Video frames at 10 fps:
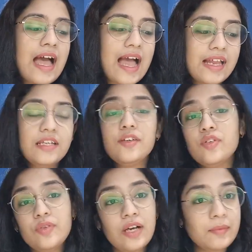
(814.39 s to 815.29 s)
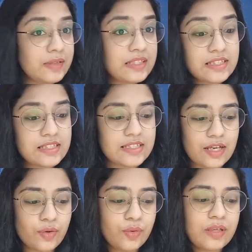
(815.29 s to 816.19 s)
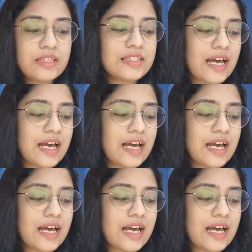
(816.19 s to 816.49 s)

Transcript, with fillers: And among the Cello ones,